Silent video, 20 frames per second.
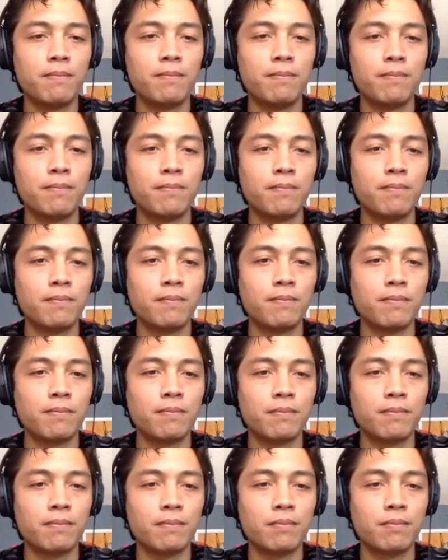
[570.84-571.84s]

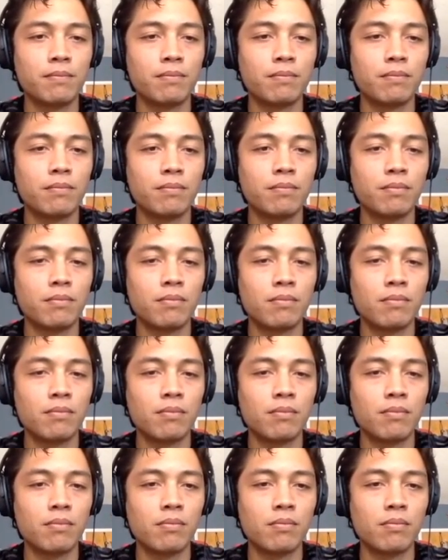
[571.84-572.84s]

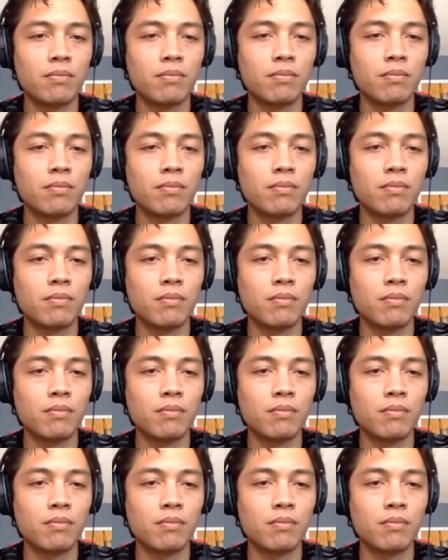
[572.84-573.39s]
(not speaking)